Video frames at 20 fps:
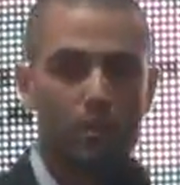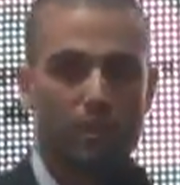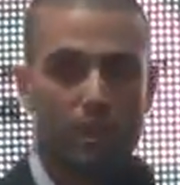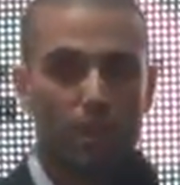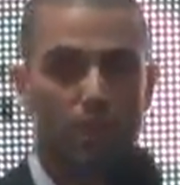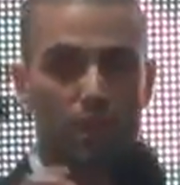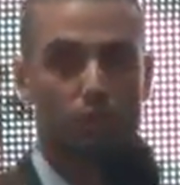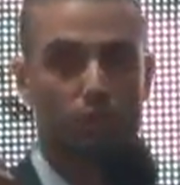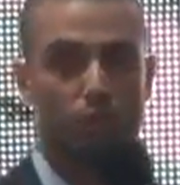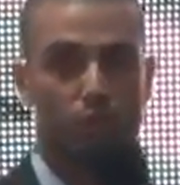
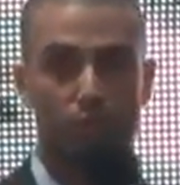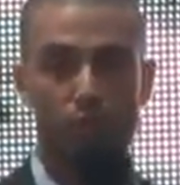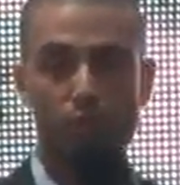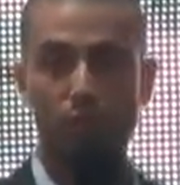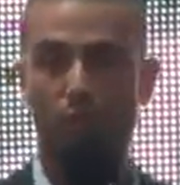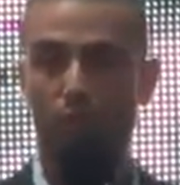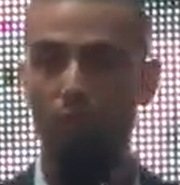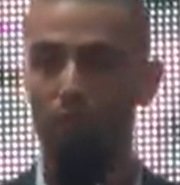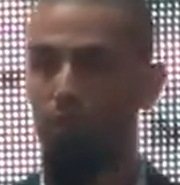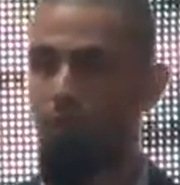There are three
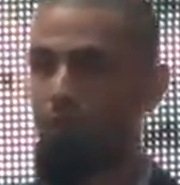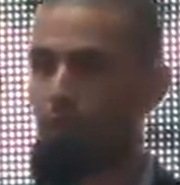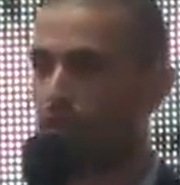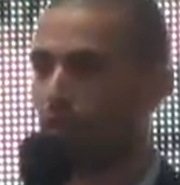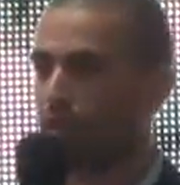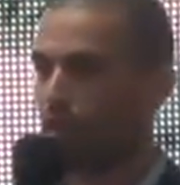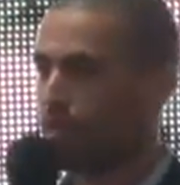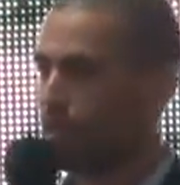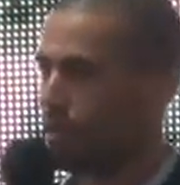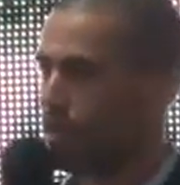
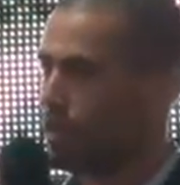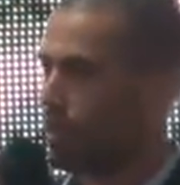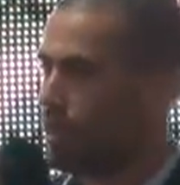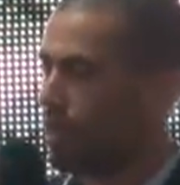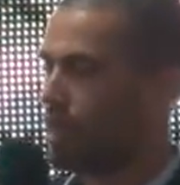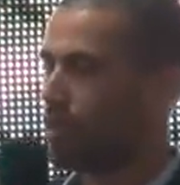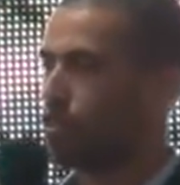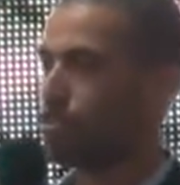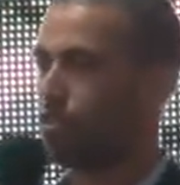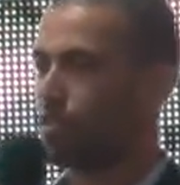main
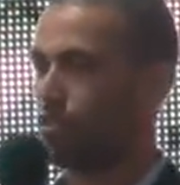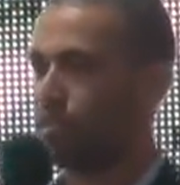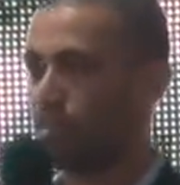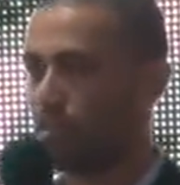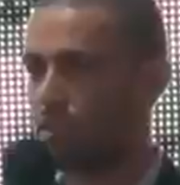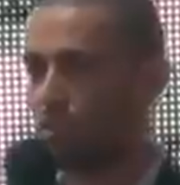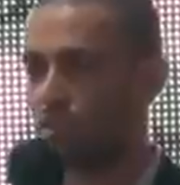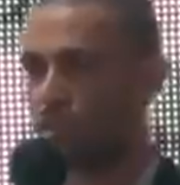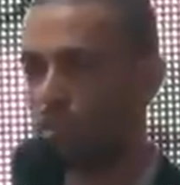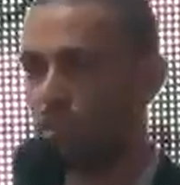
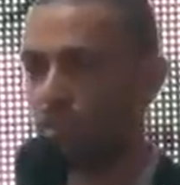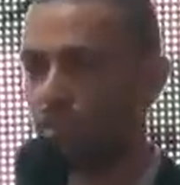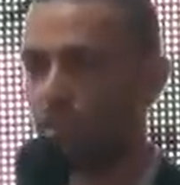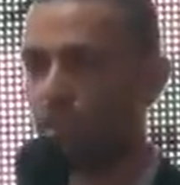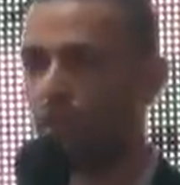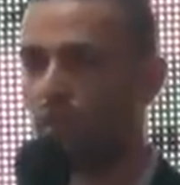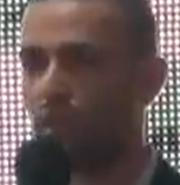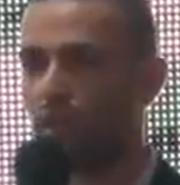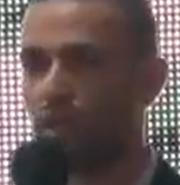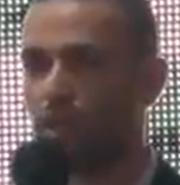engines that
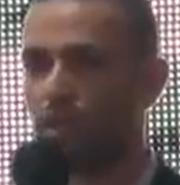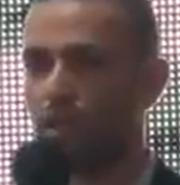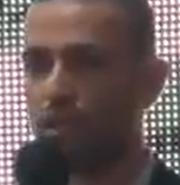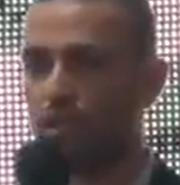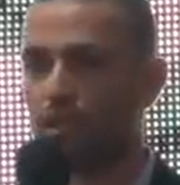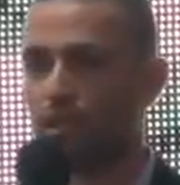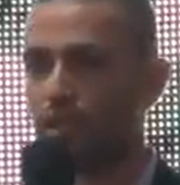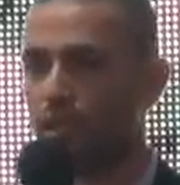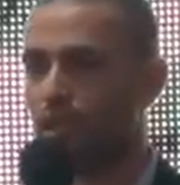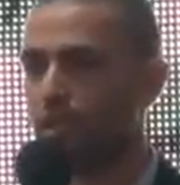are
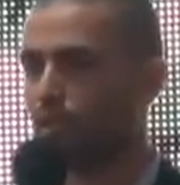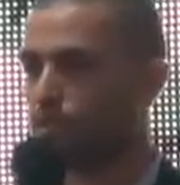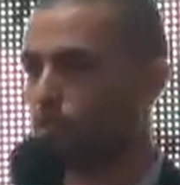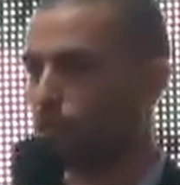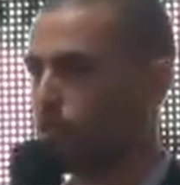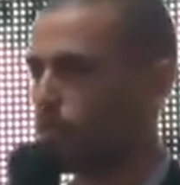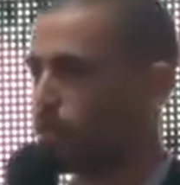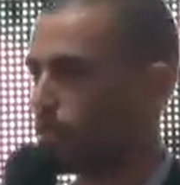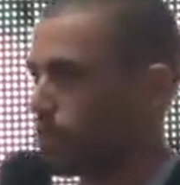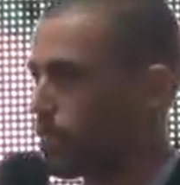running the
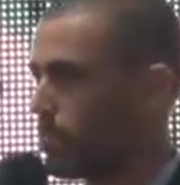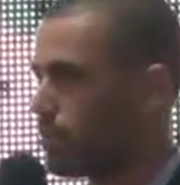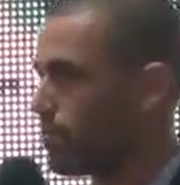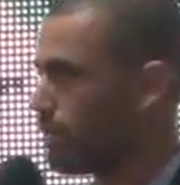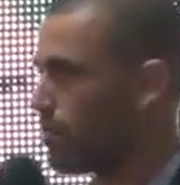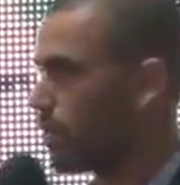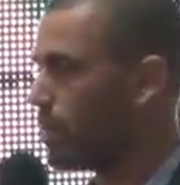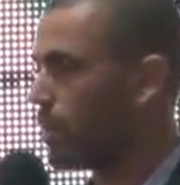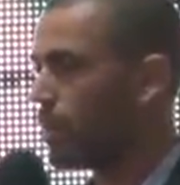ecosystem